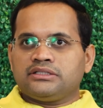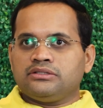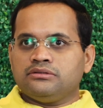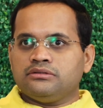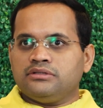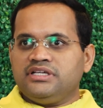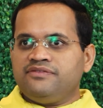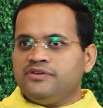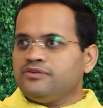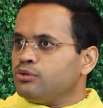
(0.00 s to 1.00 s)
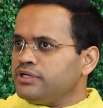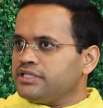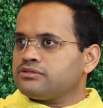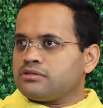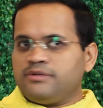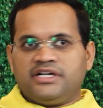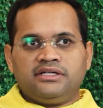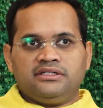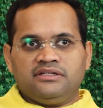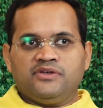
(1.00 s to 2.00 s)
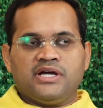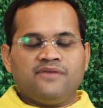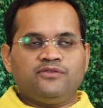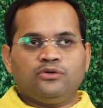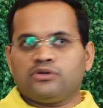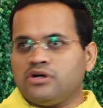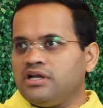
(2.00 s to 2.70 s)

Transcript: So if you don't instrument, if you have no